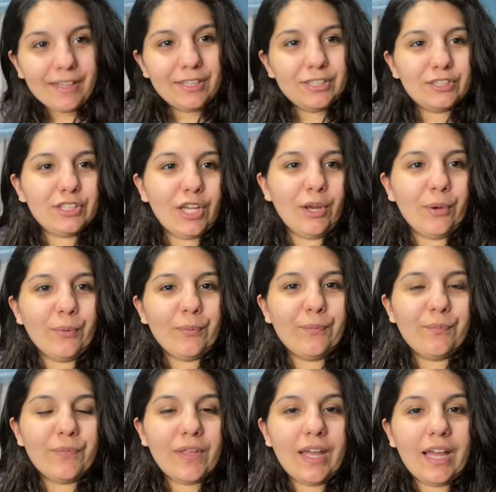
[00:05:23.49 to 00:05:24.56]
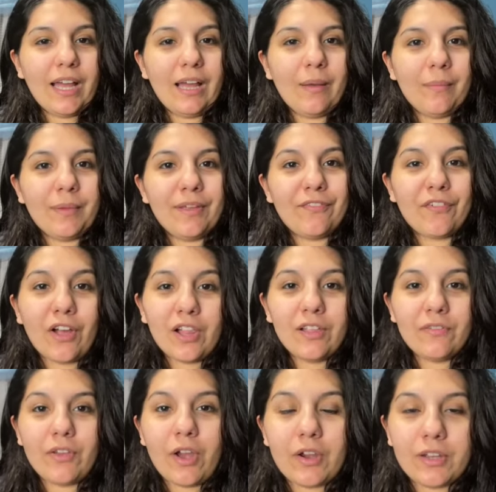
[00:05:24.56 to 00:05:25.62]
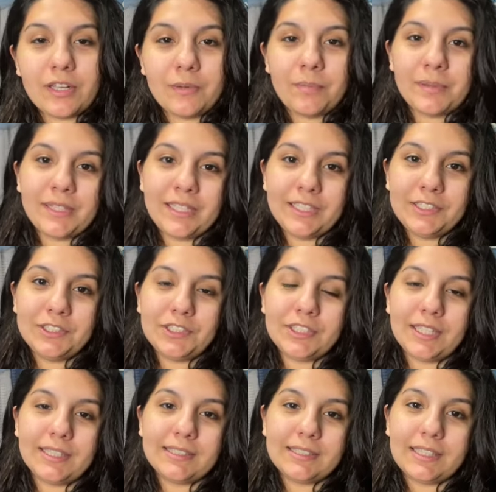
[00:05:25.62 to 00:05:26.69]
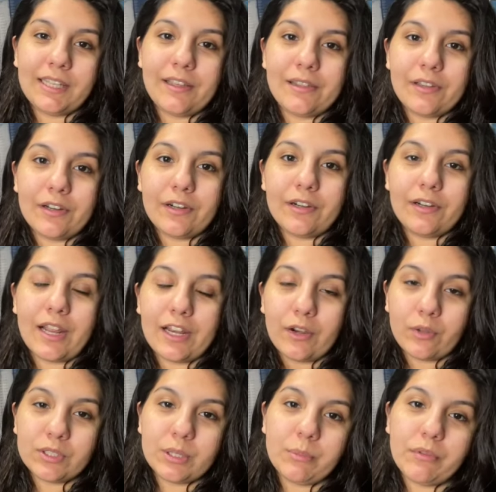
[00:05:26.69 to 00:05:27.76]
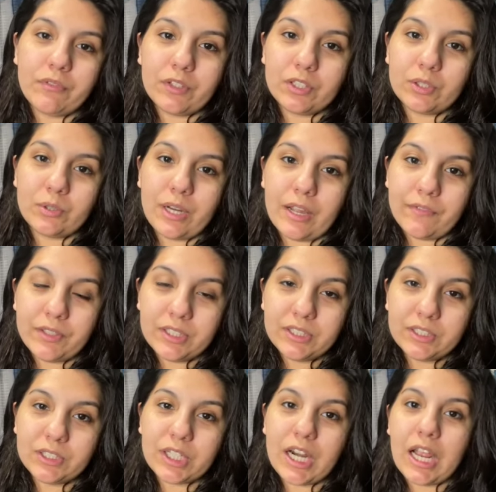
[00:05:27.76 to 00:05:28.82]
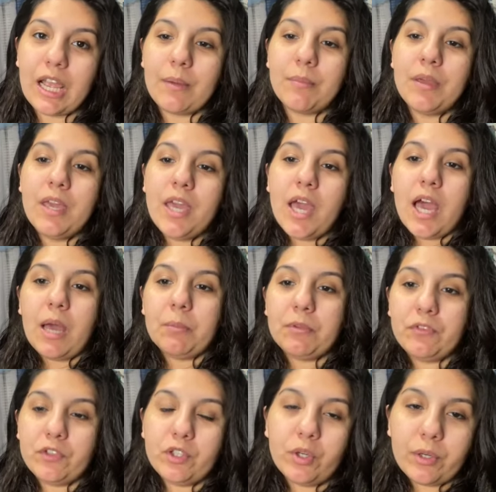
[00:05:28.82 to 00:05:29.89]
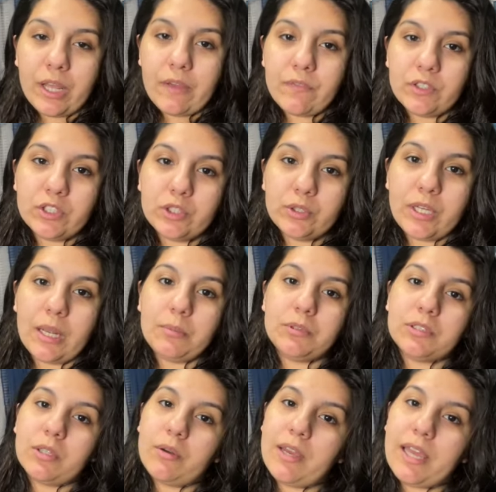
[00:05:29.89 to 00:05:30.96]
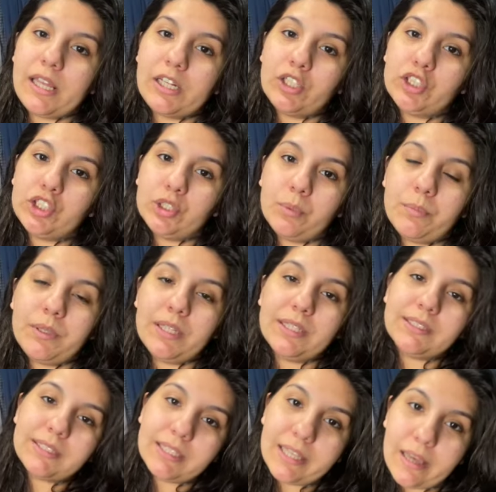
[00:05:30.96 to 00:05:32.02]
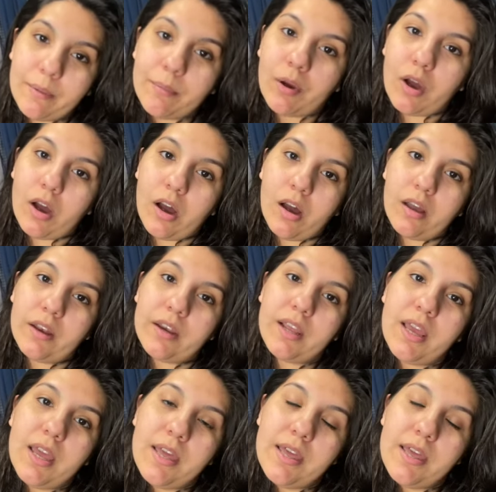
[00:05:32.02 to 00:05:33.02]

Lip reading: So, if all of y'all could please just either... I know some of y'all don't have Instagram. If you don't have Instagram, just go ahead and shoot me a DM on